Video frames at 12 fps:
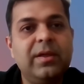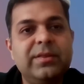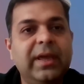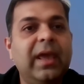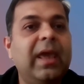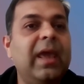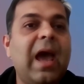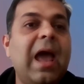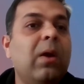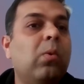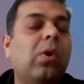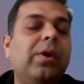Saying, hey,
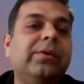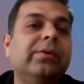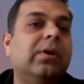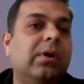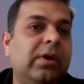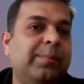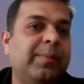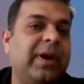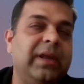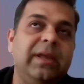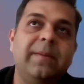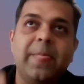I want to earn
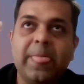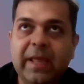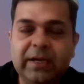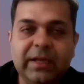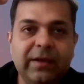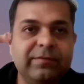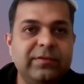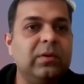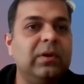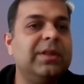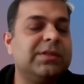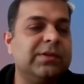money. It gives
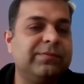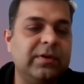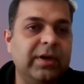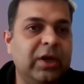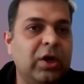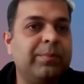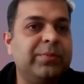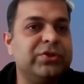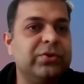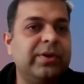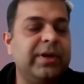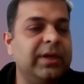you a list of earning
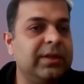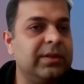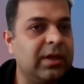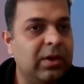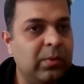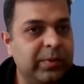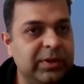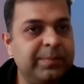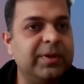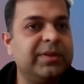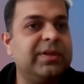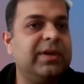opportunities with a
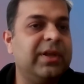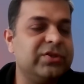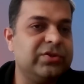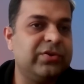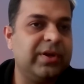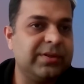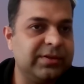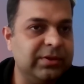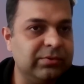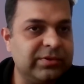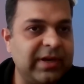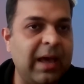percentage interest.
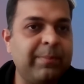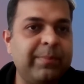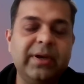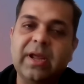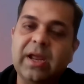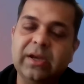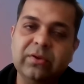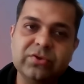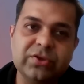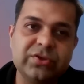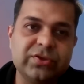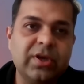You tap it and you
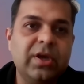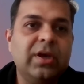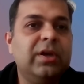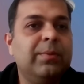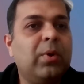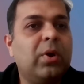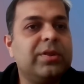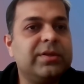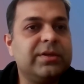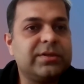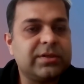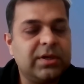just
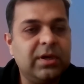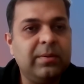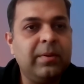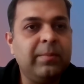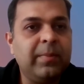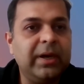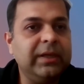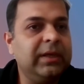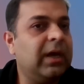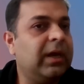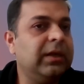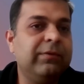deposit
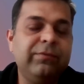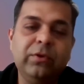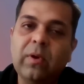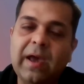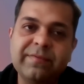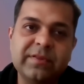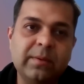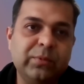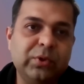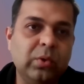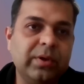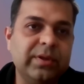money, and if you have
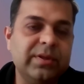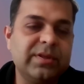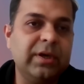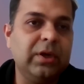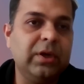some tokens in